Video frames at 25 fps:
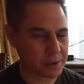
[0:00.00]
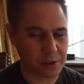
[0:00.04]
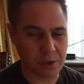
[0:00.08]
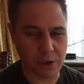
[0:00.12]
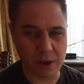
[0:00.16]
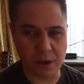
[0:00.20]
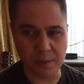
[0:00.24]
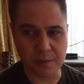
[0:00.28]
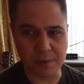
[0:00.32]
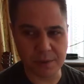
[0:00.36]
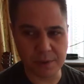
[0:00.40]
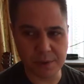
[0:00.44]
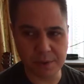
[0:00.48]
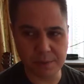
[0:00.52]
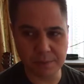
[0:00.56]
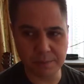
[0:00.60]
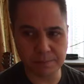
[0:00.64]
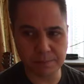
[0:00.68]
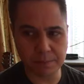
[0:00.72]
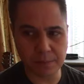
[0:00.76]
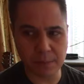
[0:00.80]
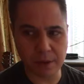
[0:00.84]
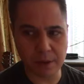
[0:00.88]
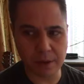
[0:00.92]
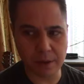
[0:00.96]
times,
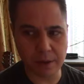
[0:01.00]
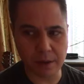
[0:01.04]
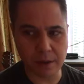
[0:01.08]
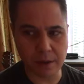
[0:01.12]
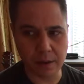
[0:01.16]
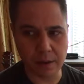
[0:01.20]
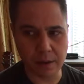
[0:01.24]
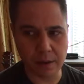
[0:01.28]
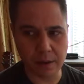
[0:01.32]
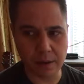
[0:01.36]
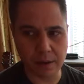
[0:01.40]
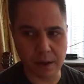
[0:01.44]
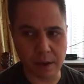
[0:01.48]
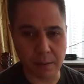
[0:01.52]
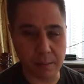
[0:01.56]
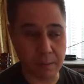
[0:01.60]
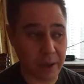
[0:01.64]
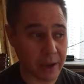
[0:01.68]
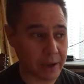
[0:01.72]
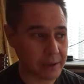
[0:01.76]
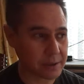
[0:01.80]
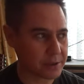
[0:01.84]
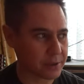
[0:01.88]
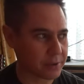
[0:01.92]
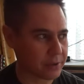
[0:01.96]
come
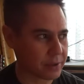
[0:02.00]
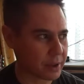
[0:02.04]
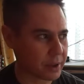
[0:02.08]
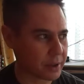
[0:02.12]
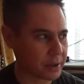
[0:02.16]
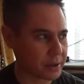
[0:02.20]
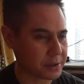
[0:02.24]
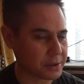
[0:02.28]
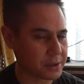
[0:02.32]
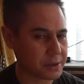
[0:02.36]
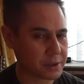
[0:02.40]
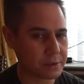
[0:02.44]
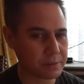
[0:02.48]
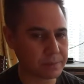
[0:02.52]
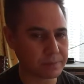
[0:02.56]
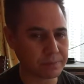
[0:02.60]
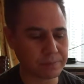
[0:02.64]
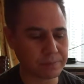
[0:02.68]
back to things.